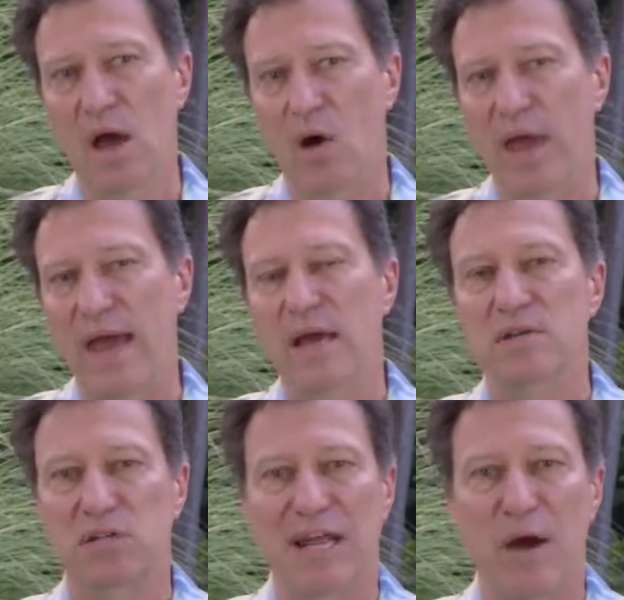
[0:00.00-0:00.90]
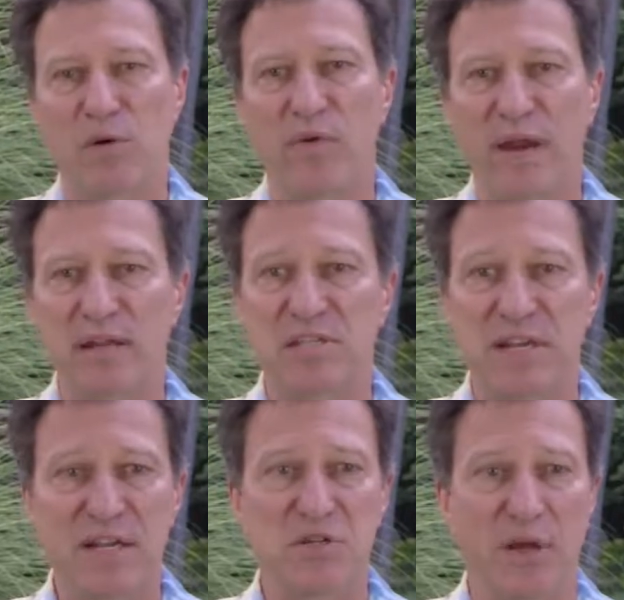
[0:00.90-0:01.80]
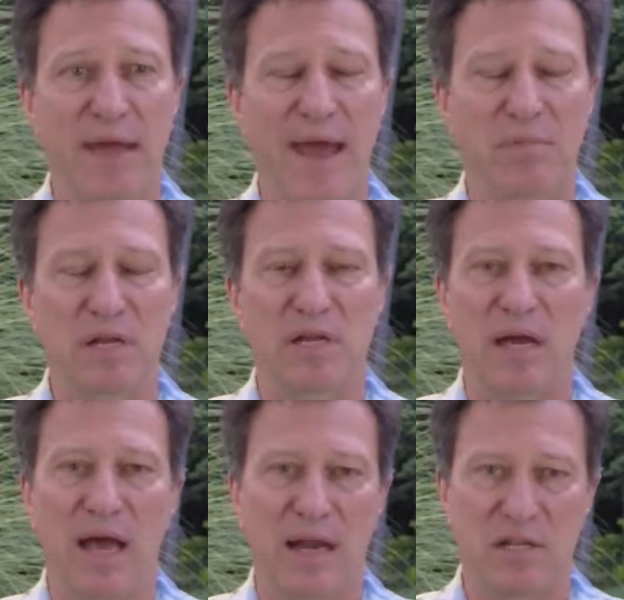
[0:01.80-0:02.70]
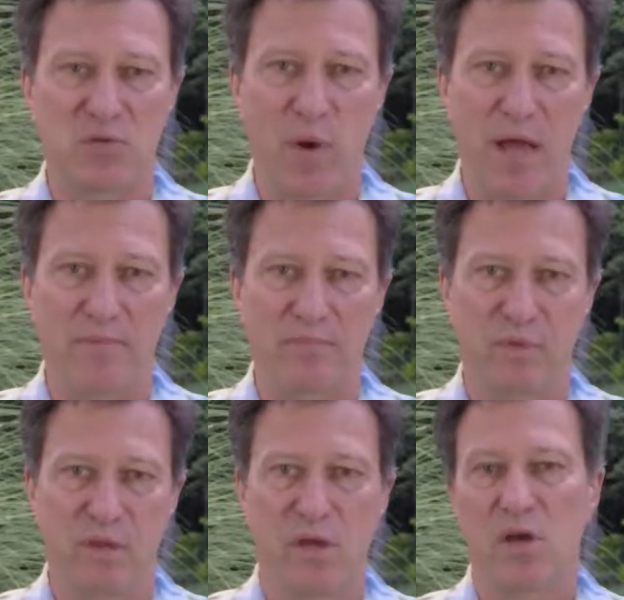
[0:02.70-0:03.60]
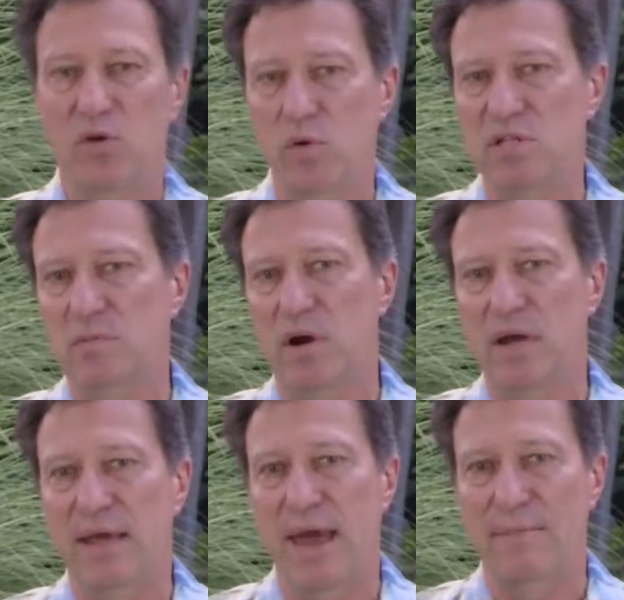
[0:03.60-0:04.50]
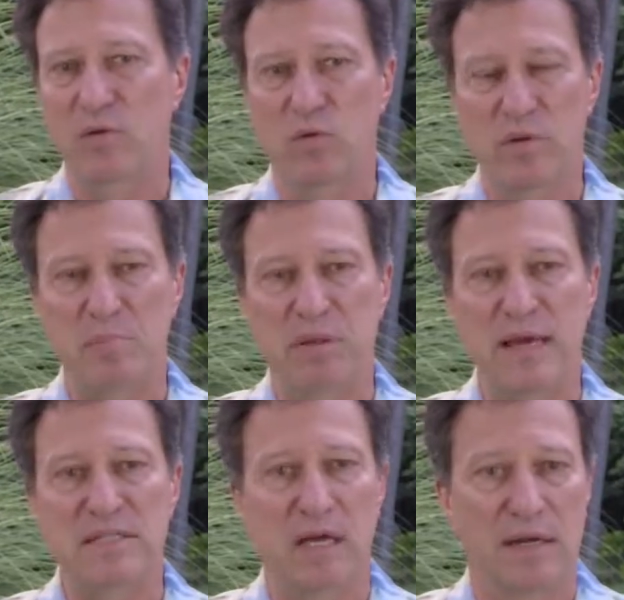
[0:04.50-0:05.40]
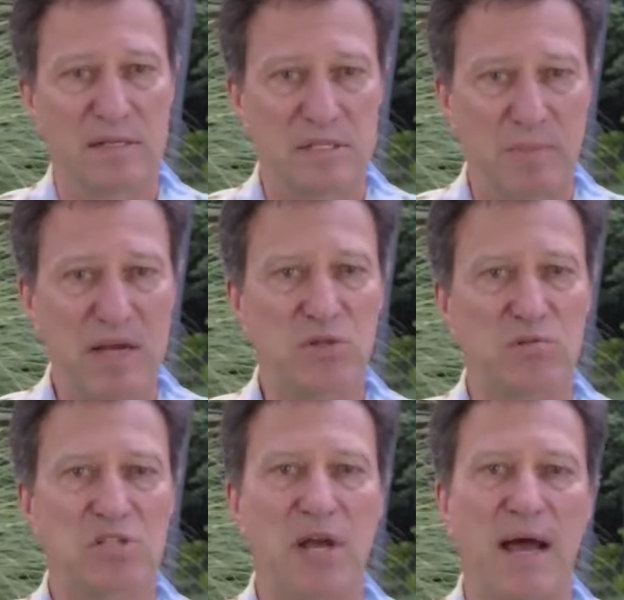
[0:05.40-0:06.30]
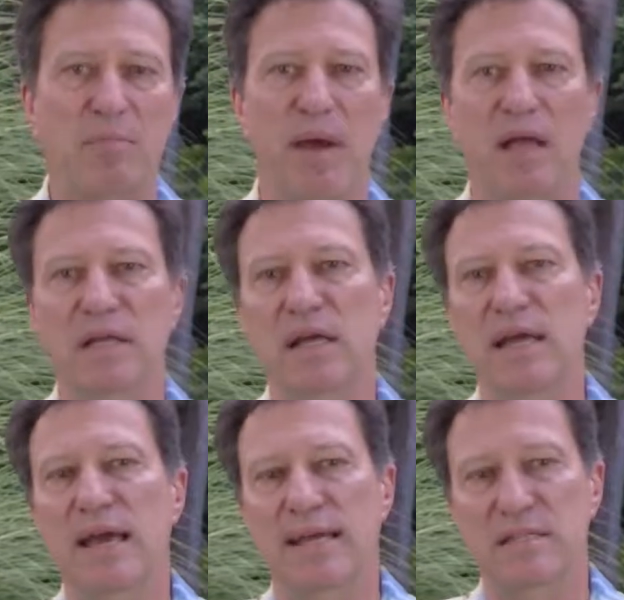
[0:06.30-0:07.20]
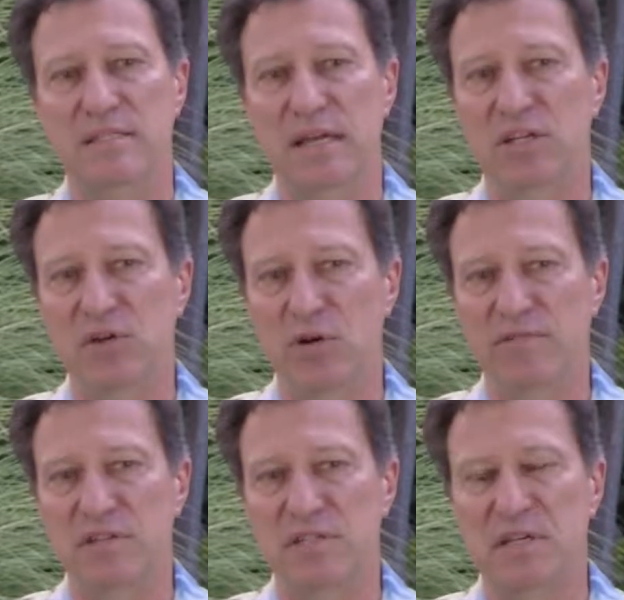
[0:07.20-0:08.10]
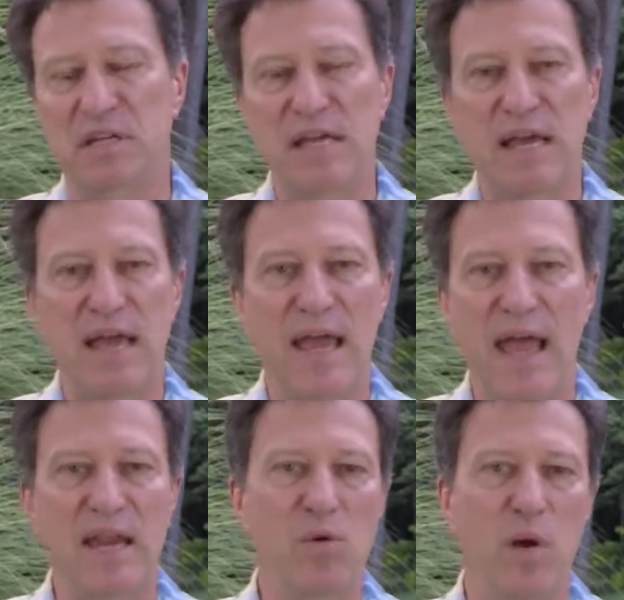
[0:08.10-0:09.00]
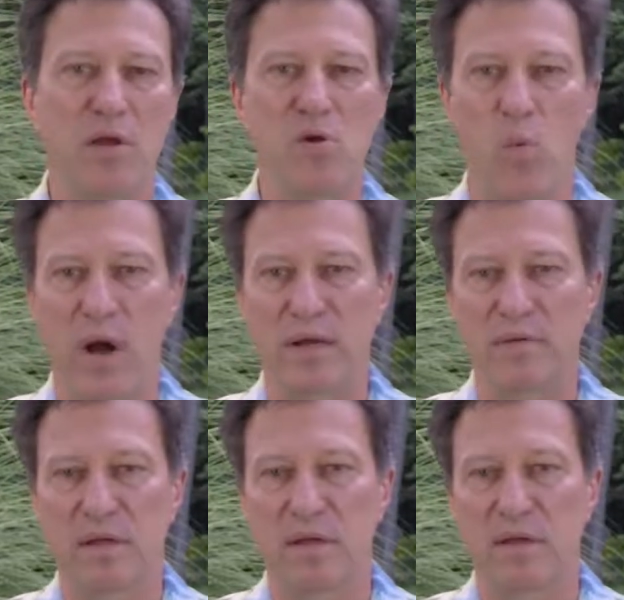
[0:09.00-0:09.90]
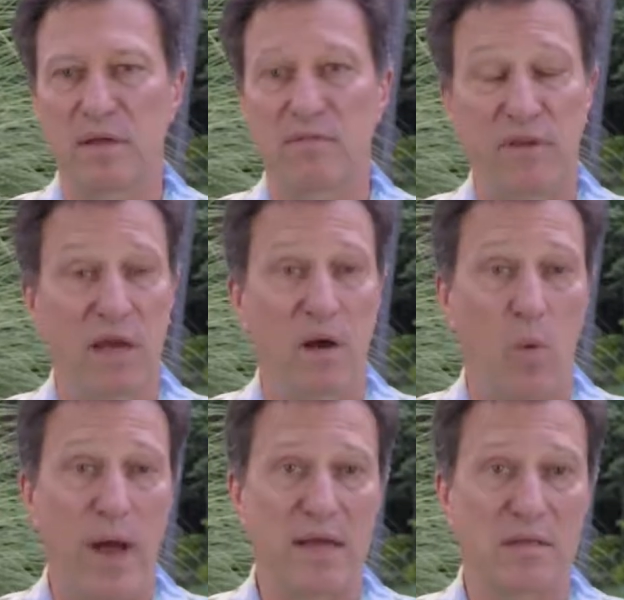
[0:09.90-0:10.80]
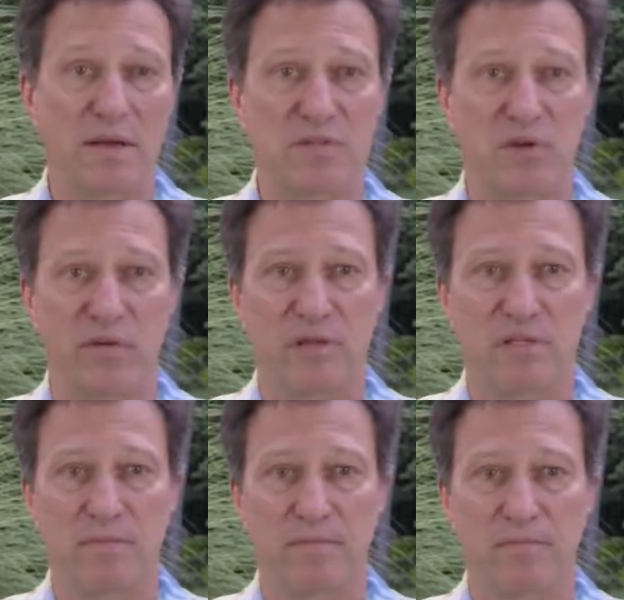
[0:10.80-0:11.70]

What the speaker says: Okay, so now we're ready to send your cabinet on its way. Your smart cabinet will be placed on a special shock pallet and sent to your facility anywhere you want via a white glove service.